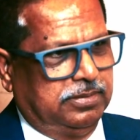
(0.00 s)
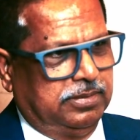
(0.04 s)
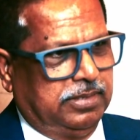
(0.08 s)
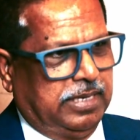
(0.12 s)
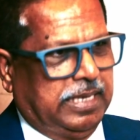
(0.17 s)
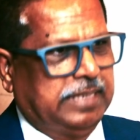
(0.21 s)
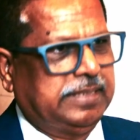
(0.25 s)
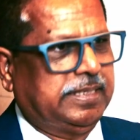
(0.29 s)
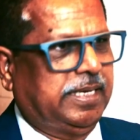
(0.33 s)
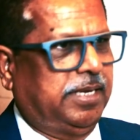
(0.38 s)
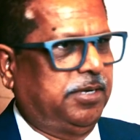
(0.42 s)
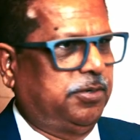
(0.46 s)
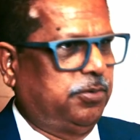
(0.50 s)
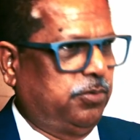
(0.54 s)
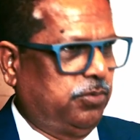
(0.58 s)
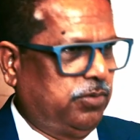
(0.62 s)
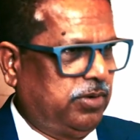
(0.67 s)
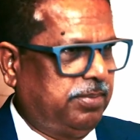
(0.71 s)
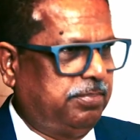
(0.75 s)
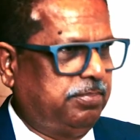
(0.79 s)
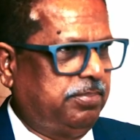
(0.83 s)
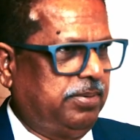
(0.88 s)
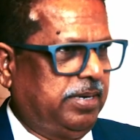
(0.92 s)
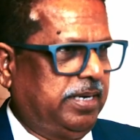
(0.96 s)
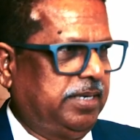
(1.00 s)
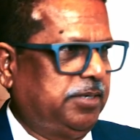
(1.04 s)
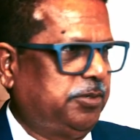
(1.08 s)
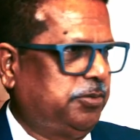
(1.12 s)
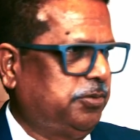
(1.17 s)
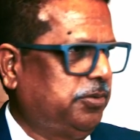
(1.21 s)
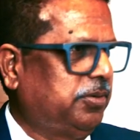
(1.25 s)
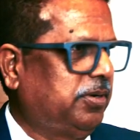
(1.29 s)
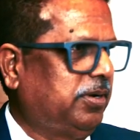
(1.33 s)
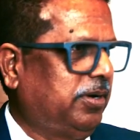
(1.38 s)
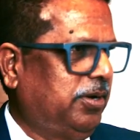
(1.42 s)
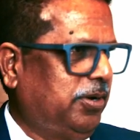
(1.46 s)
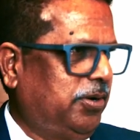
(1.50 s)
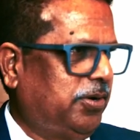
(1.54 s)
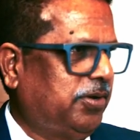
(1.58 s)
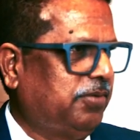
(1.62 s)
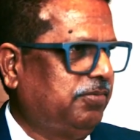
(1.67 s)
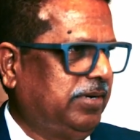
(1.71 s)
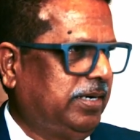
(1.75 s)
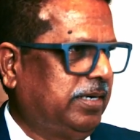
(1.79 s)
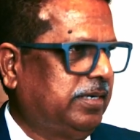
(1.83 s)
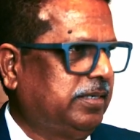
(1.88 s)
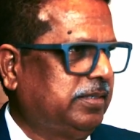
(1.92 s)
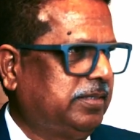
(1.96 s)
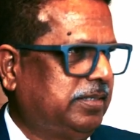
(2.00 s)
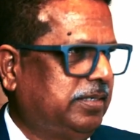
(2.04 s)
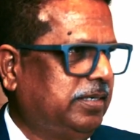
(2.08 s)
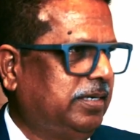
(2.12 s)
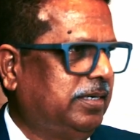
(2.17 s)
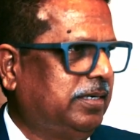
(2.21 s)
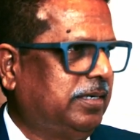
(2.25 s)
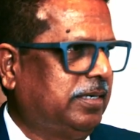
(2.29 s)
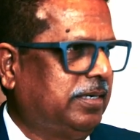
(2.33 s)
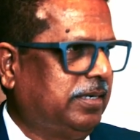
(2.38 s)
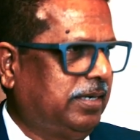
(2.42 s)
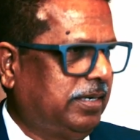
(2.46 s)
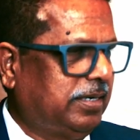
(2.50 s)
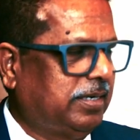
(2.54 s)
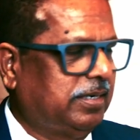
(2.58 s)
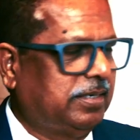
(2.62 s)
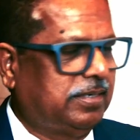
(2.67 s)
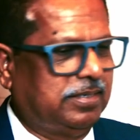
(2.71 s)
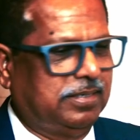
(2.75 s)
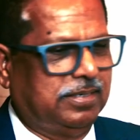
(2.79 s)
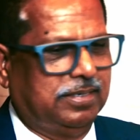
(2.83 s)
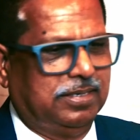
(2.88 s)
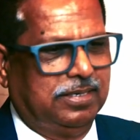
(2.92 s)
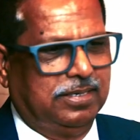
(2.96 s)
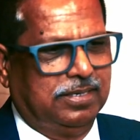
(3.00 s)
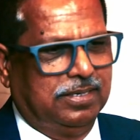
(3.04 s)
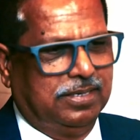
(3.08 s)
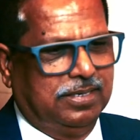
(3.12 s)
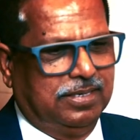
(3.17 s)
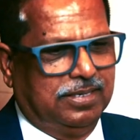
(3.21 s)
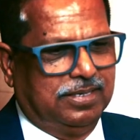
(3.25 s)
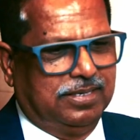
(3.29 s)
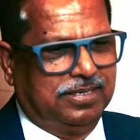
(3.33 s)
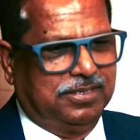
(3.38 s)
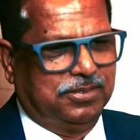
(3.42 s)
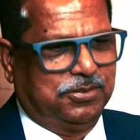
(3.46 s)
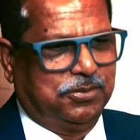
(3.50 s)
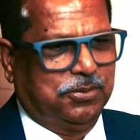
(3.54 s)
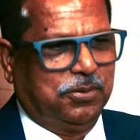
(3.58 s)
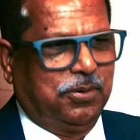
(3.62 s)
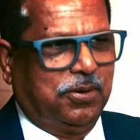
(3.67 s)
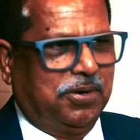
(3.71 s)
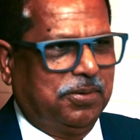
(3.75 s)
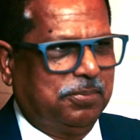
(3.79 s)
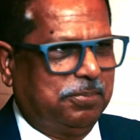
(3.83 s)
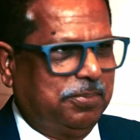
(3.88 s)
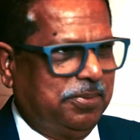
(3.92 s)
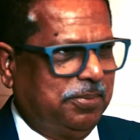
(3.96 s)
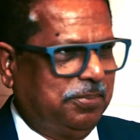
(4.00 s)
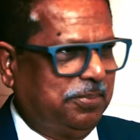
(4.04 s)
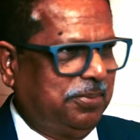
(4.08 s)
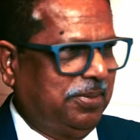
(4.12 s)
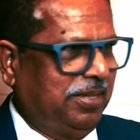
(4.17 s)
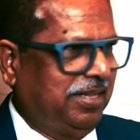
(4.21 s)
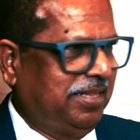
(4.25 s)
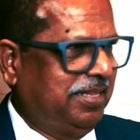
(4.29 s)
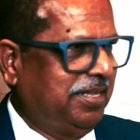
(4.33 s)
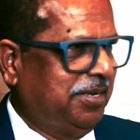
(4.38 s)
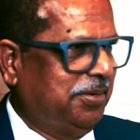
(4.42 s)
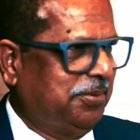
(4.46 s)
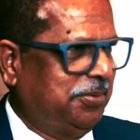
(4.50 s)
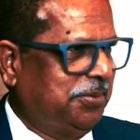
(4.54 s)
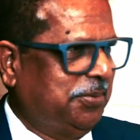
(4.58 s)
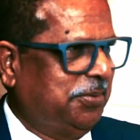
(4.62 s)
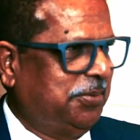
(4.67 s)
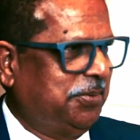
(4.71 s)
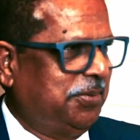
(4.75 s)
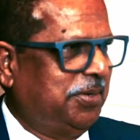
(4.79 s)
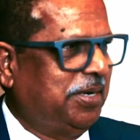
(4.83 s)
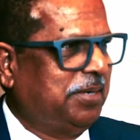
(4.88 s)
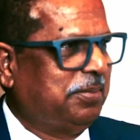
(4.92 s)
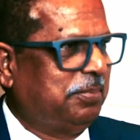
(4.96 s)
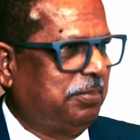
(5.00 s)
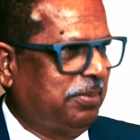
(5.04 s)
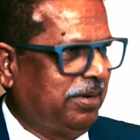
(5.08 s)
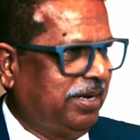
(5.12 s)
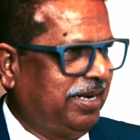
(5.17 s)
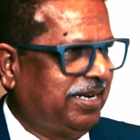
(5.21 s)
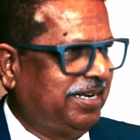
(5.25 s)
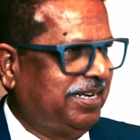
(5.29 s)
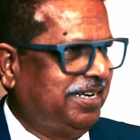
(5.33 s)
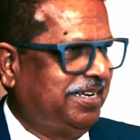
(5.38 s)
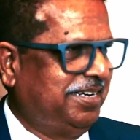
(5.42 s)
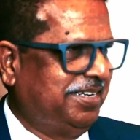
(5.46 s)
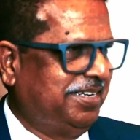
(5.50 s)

as I grew up, I took a lot of interest in cricket. So a lot of people, they don't know I played